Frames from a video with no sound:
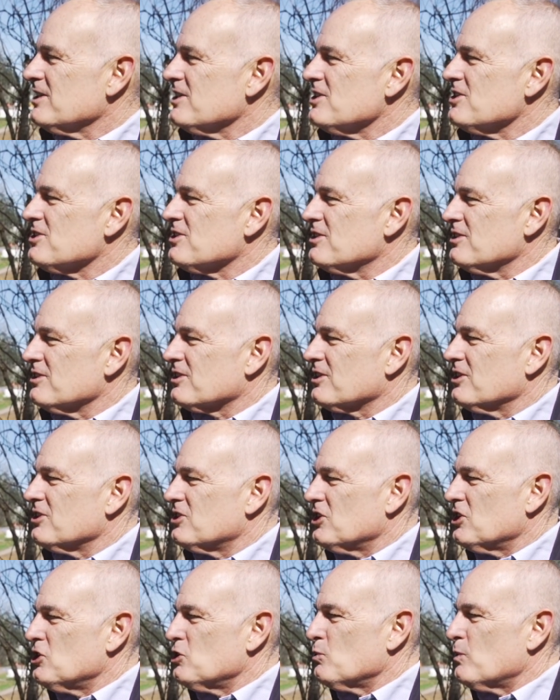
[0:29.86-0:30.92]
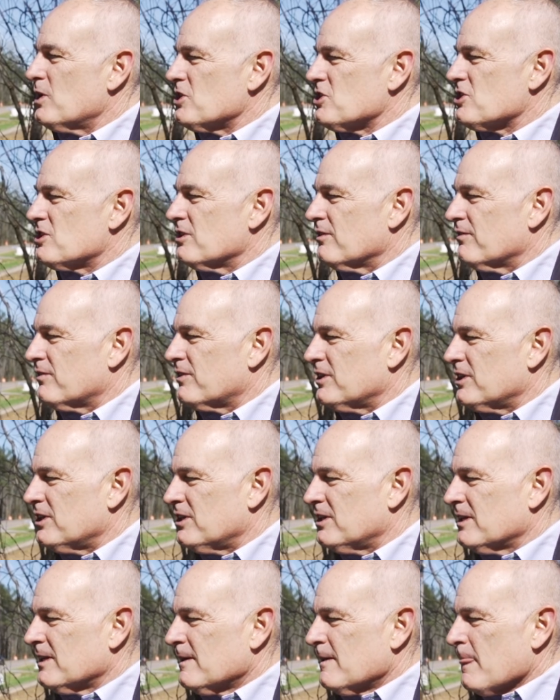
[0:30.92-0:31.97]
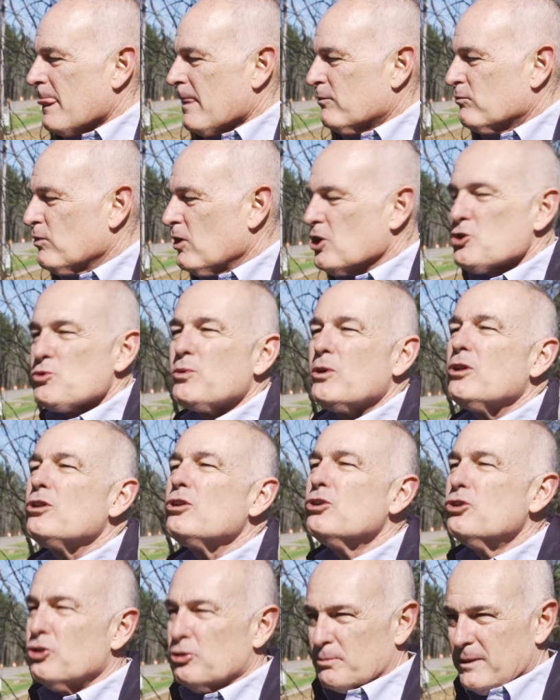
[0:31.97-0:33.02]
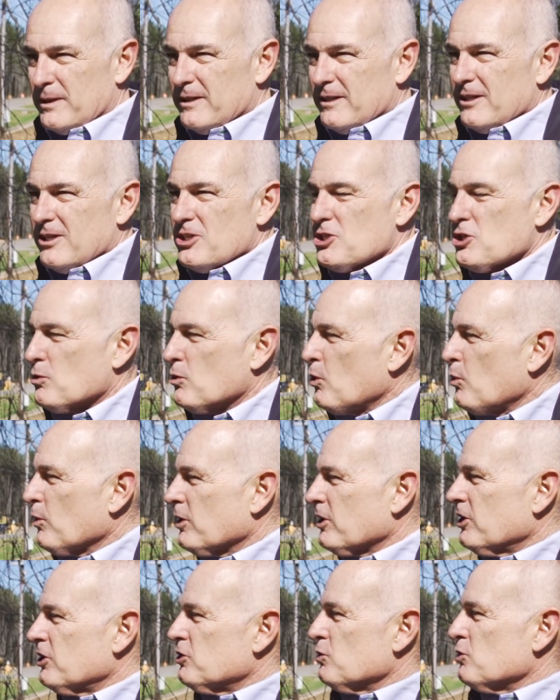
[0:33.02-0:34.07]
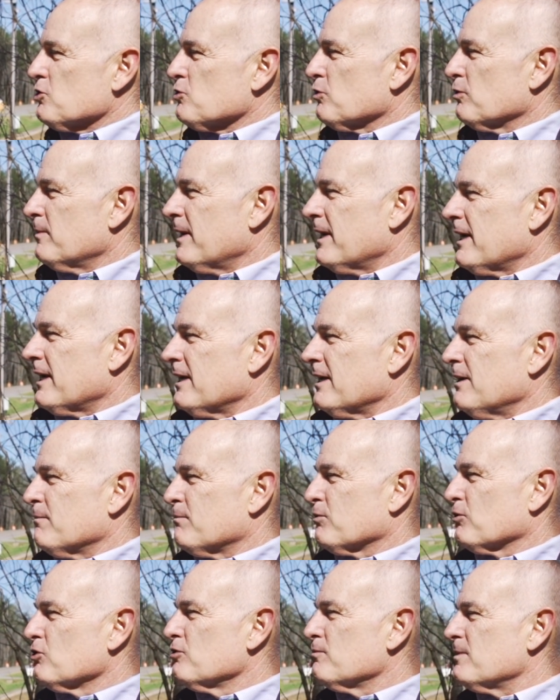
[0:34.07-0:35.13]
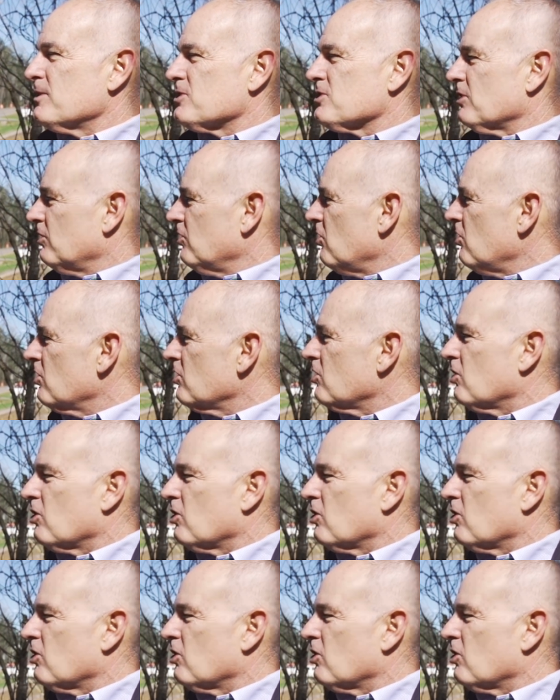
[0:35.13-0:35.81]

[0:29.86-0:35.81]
is the continuation of the Roswell Loop. So what we're going to do is we're going to make improvements along